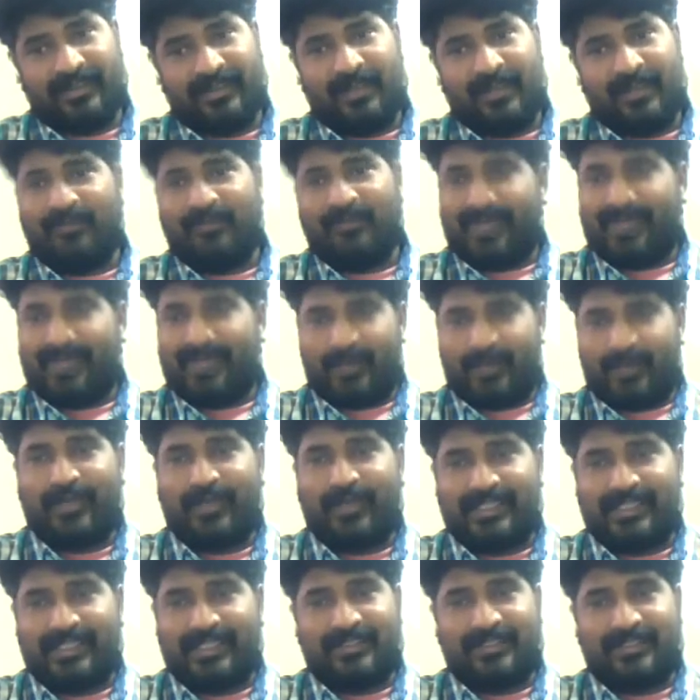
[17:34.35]

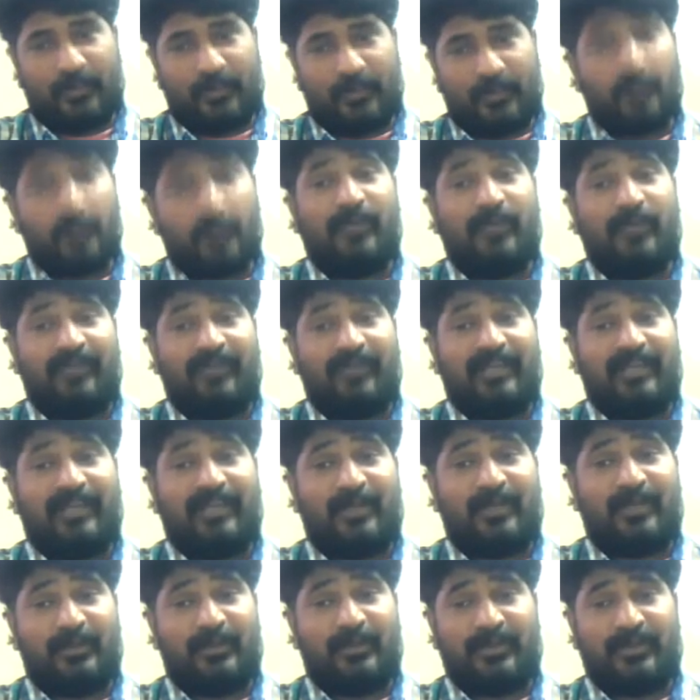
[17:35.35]
Mechanics, you know very well
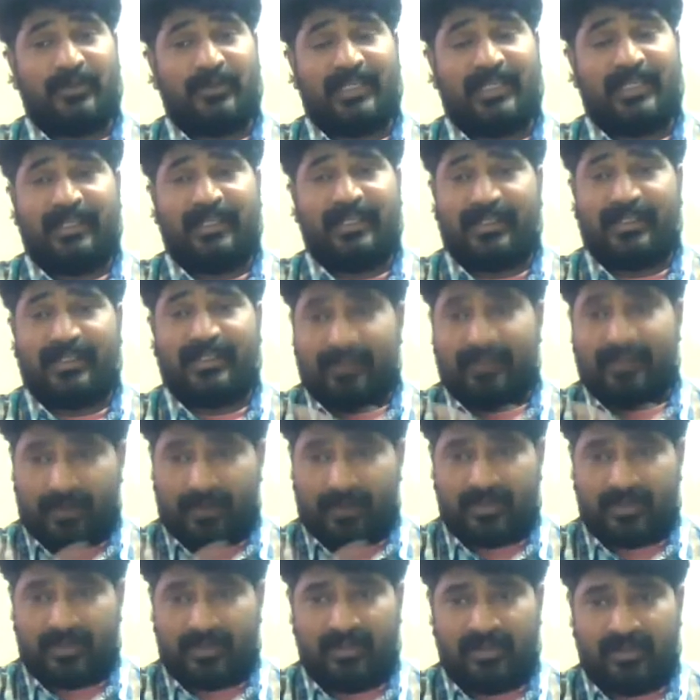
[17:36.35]
about, okay, like there
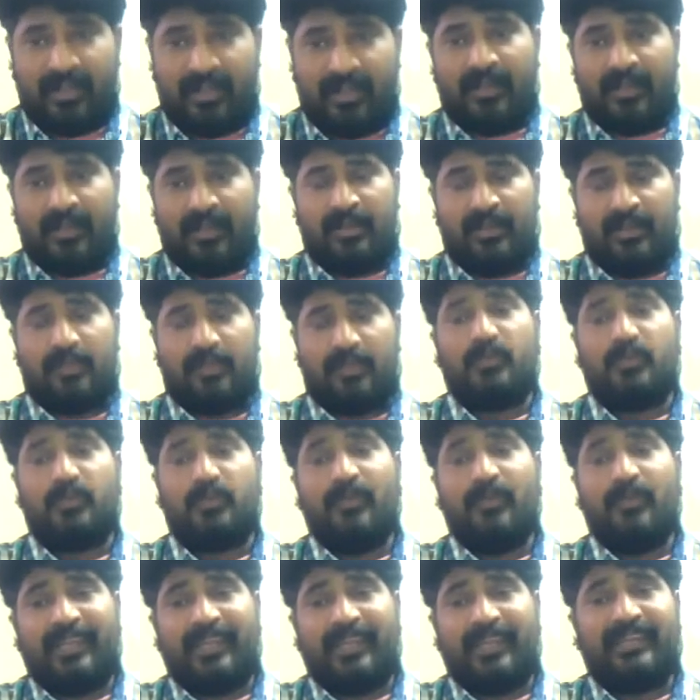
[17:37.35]
are too
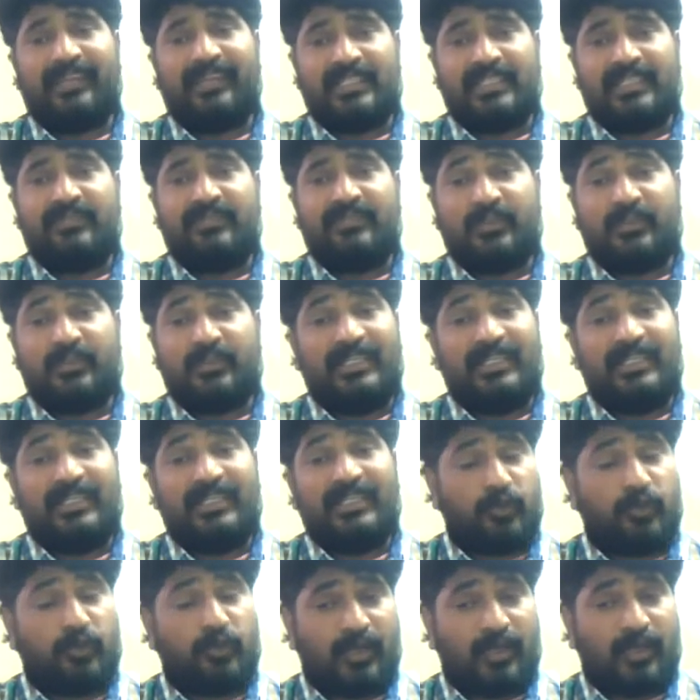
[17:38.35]
many things which you need to
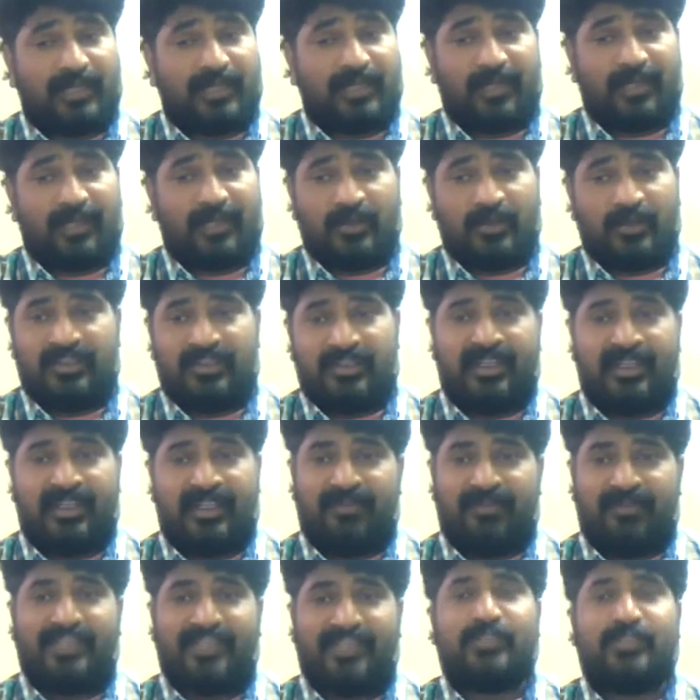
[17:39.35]
talk about.
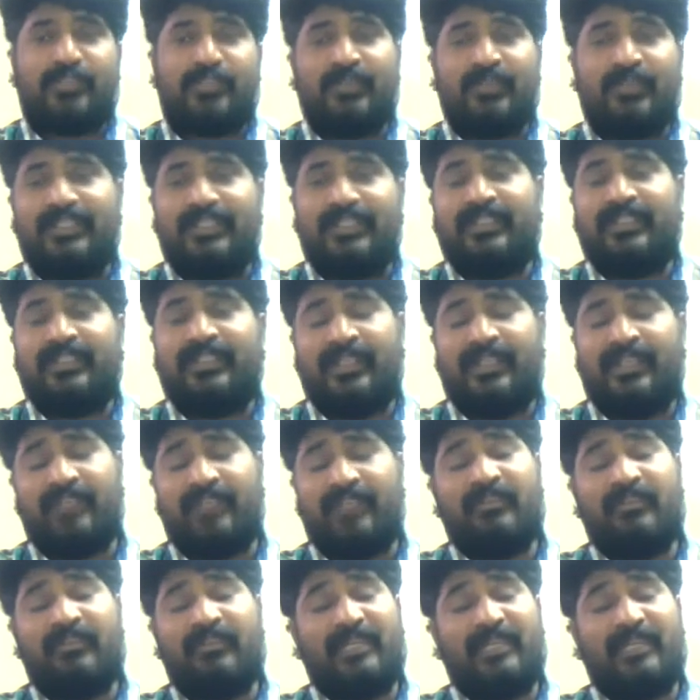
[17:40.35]
Make sure that you
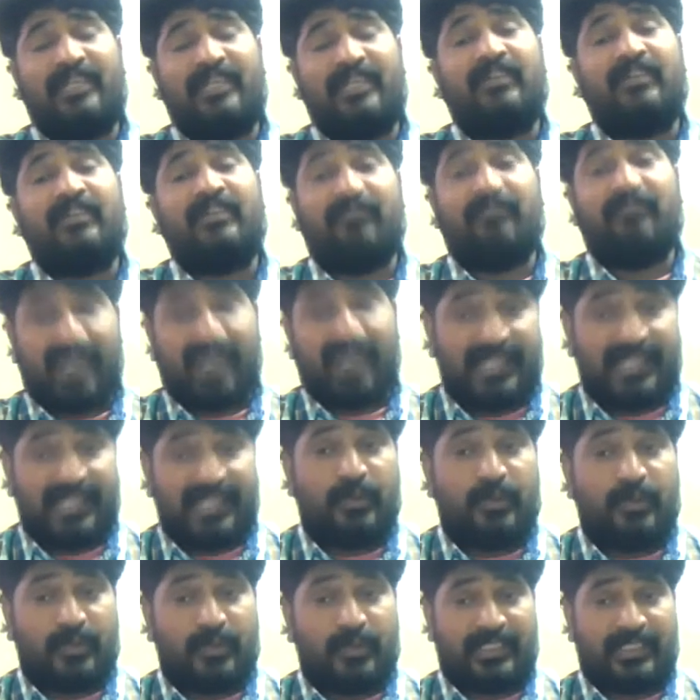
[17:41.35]
will be very
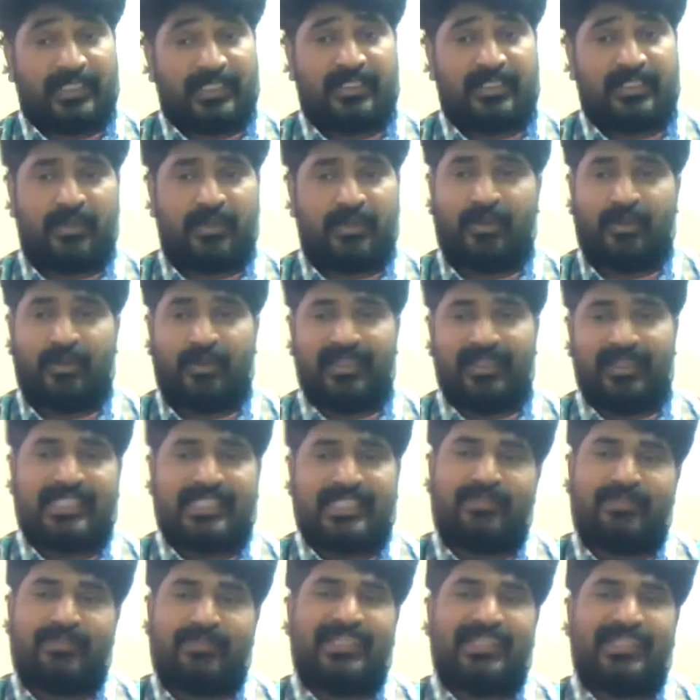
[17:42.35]
good at all these
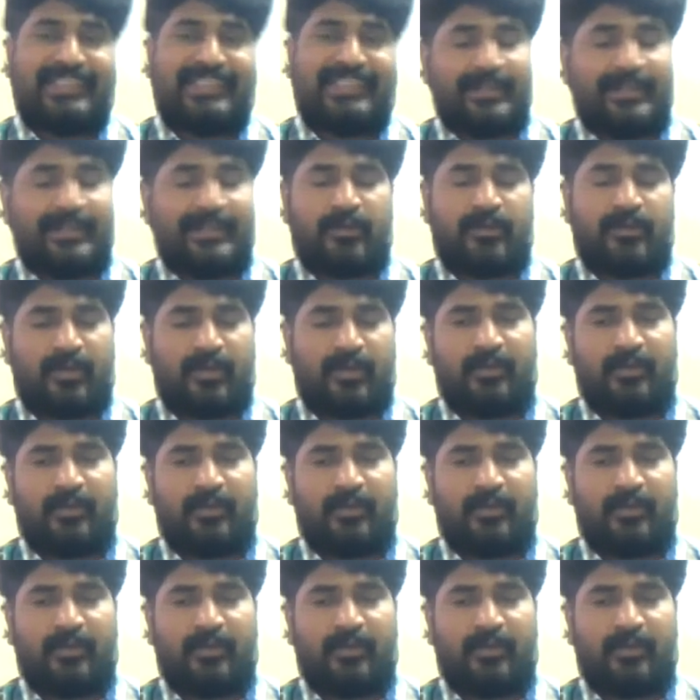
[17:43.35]
basic grammar.